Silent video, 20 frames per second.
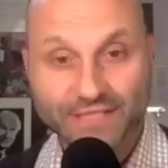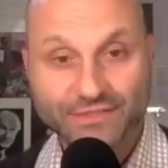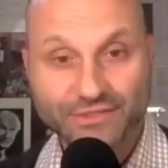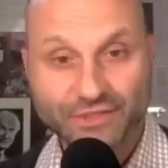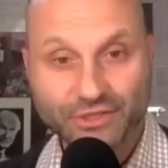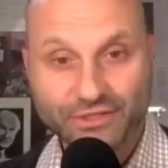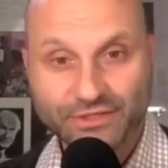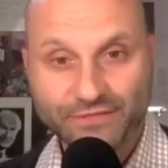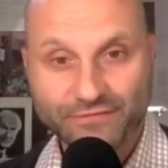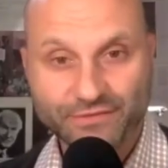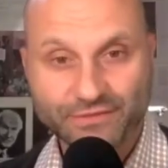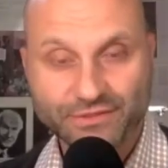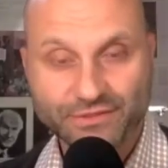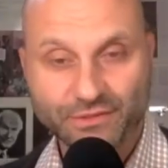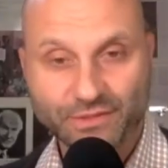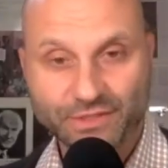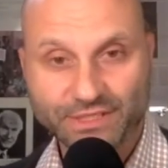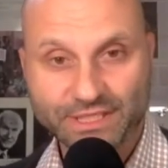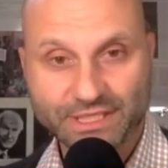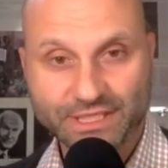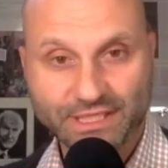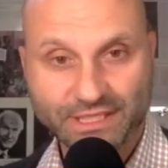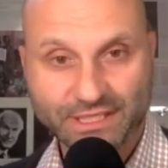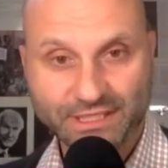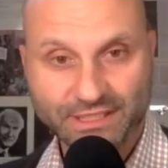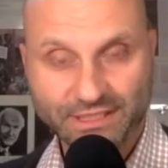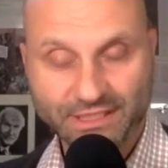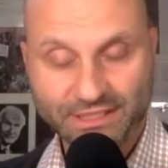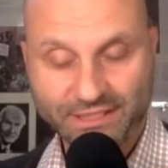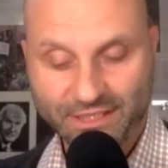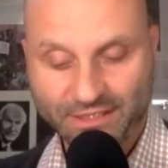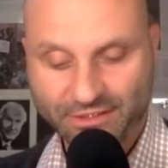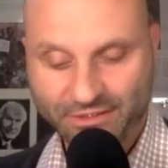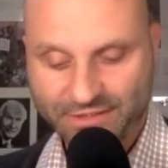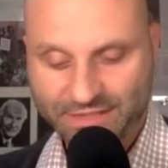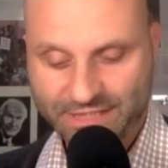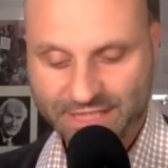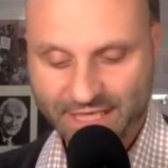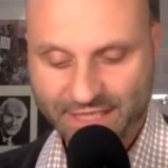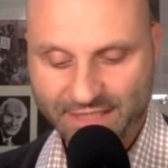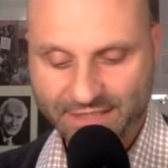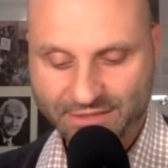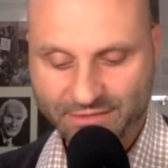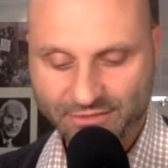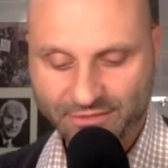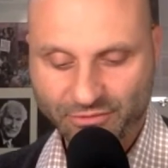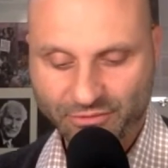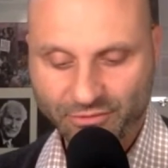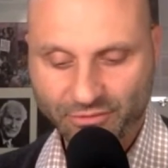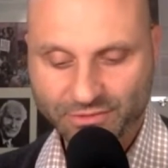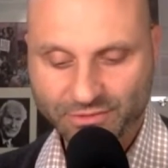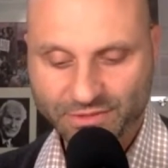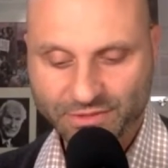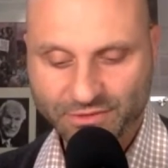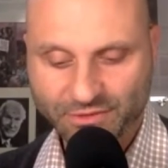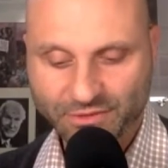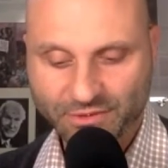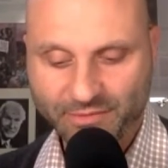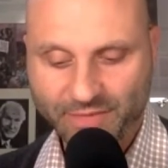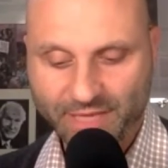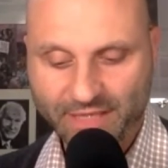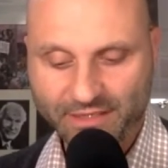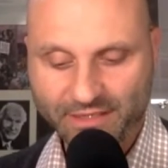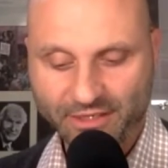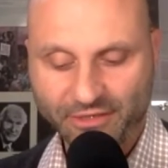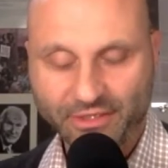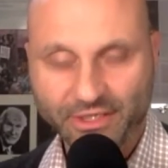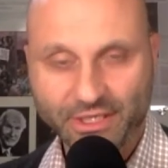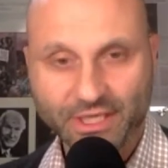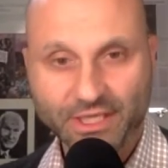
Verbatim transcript: no different to i think in, in, in your tedx talk also talking about you know